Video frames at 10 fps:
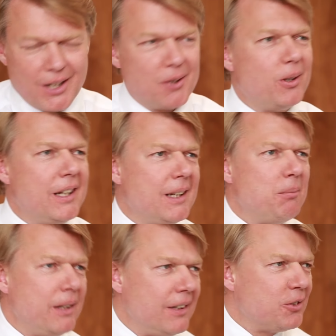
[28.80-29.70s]
Caroline and
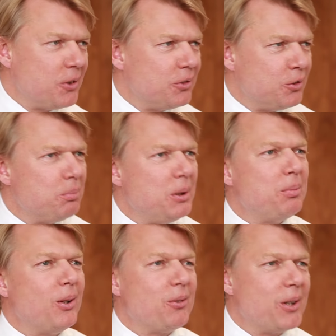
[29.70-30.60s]
me, so two
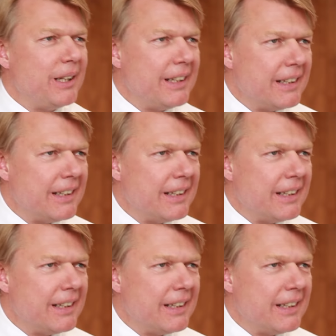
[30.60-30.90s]
people running